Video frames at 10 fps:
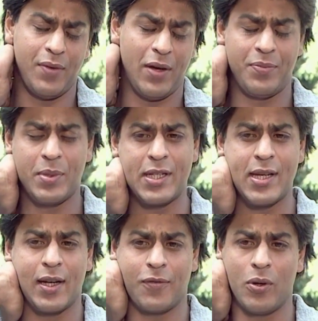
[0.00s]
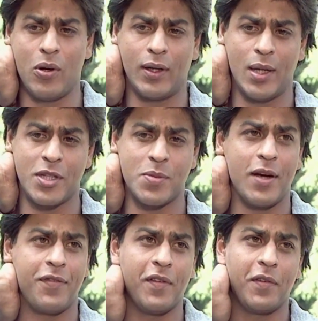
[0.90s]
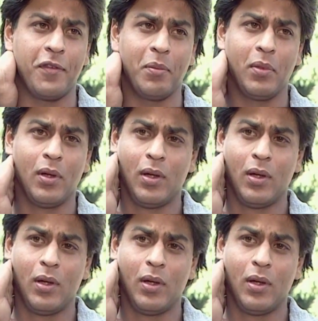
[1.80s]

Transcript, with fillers: I've, been saying it for a long time. It's my favorite film,